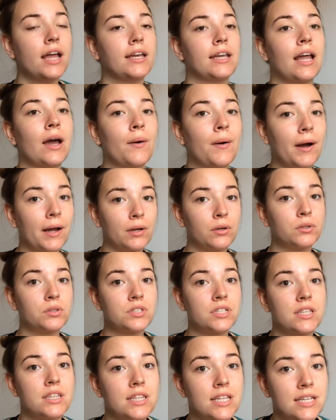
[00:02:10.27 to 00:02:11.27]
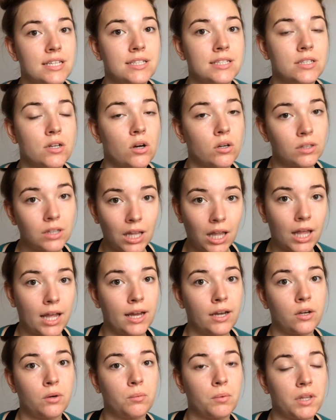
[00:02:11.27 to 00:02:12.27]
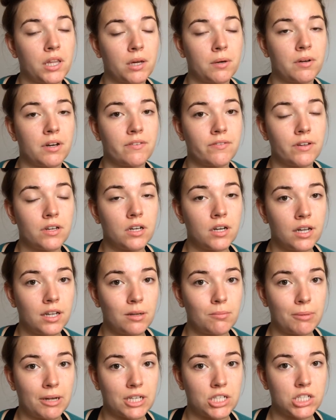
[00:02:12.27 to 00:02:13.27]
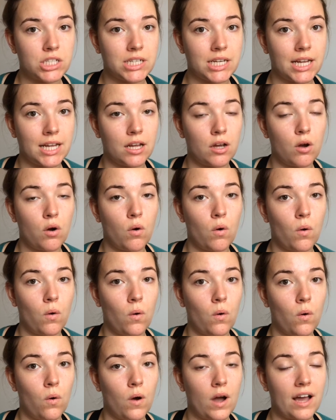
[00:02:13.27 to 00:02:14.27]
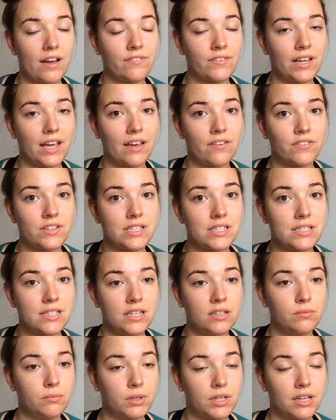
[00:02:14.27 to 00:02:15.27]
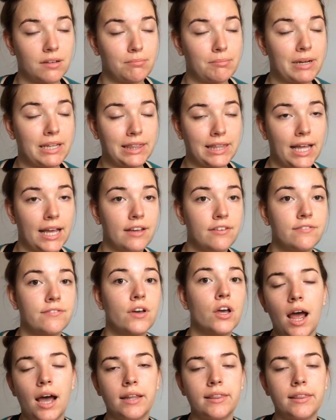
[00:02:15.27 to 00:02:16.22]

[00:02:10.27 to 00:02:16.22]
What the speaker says: Now I ordered this online without having colour matched it or having ever seen one in my life.